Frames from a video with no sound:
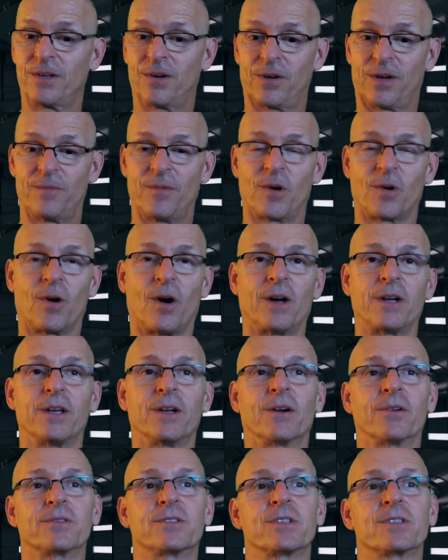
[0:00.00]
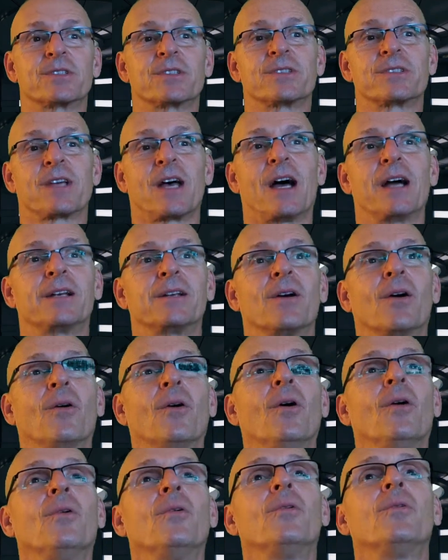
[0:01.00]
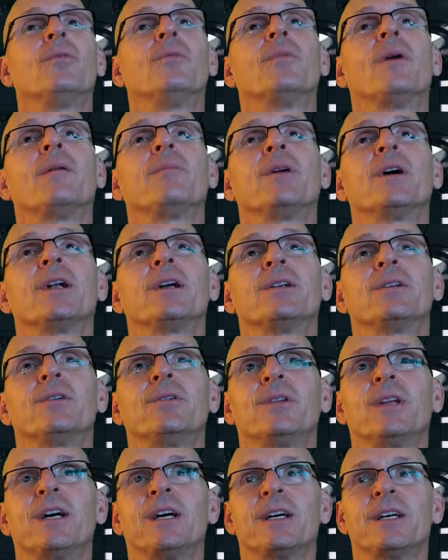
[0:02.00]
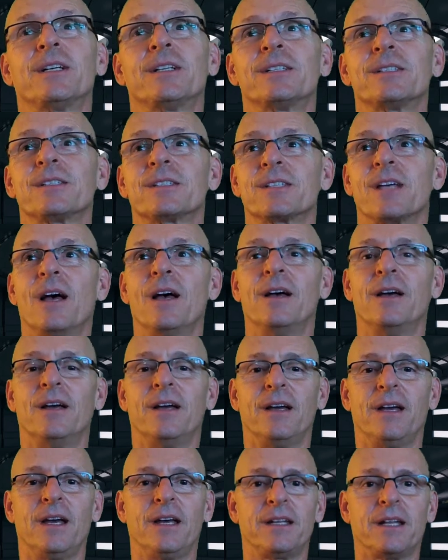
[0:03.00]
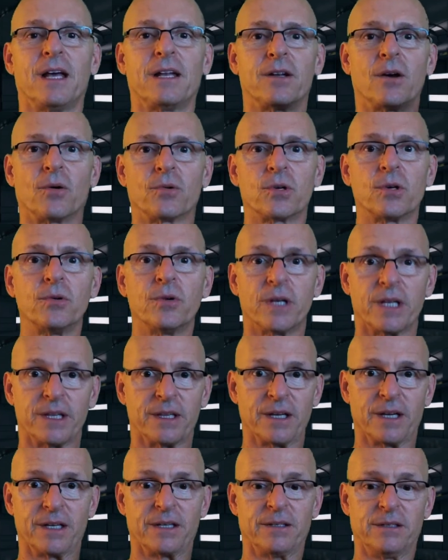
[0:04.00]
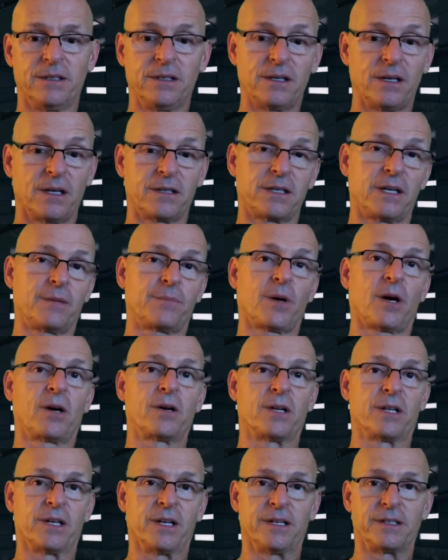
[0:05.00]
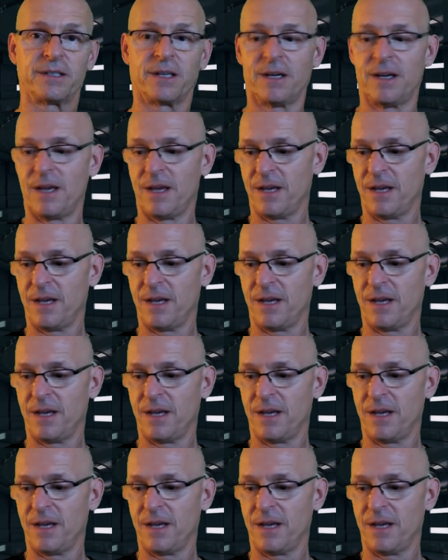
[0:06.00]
Don't get me wrong. You don't just decide and go, oh, I'm going to do this, and then don't do anything. You got to take part in it.